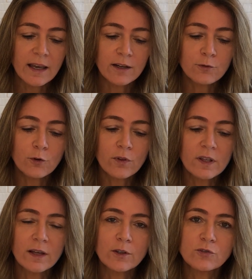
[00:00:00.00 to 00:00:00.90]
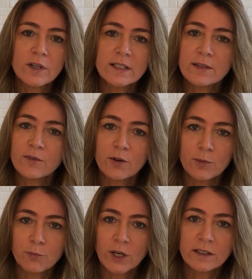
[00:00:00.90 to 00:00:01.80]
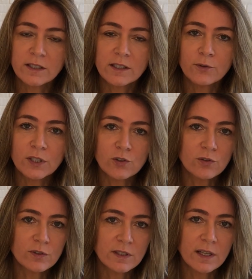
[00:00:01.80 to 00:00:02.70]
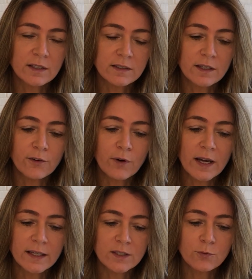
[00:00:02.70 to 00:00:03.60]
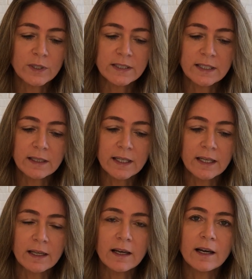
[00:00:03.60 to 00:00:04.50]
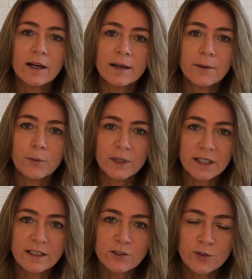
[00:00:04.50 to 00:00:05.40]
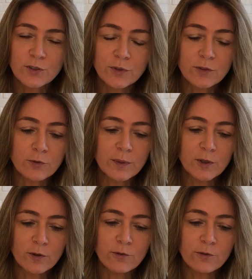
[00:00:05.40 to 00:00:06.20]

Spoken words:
And fourthly, I'll address some very practical issues that arise when dealing with countries with criminal